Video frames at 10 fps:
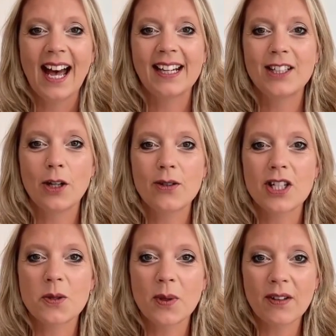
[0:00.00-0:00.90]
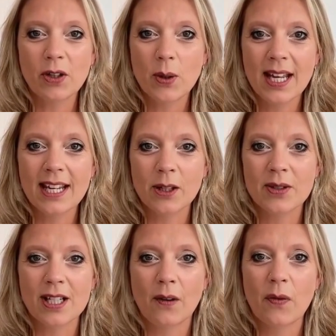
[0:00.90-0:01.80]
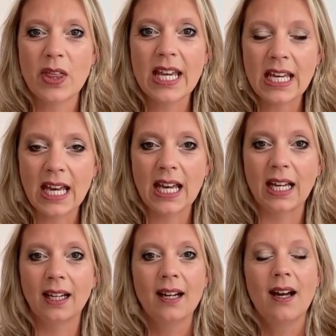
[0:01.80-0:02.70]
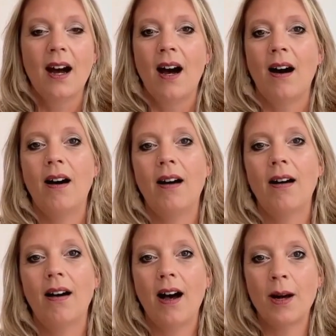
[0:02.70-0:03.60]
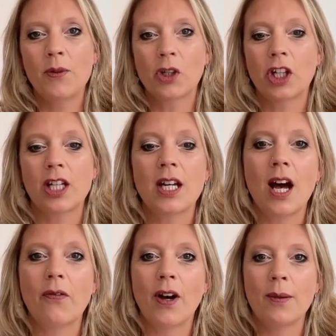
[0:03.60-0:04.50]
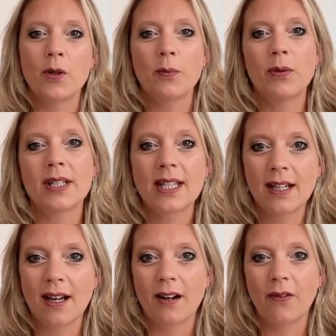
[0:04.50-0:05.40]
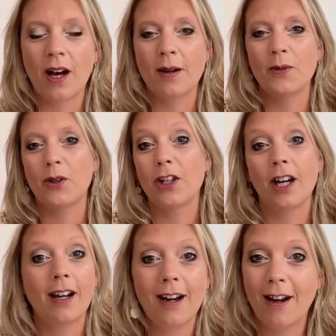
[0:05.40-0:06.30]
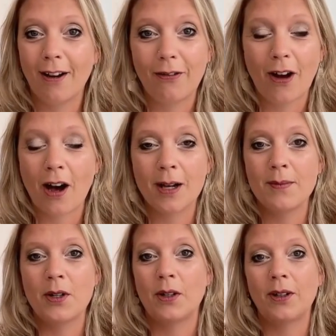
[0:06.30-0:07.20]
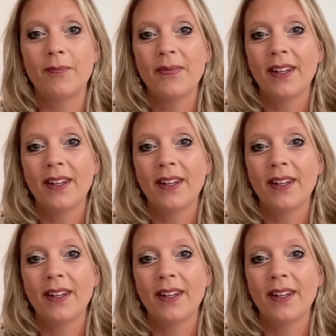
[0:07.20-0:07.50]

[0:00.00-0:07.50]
and notice whenever you hear yourself thinking, oh, I'm not good enough, I'm not pretty enough, I'm not young enough, I'm not,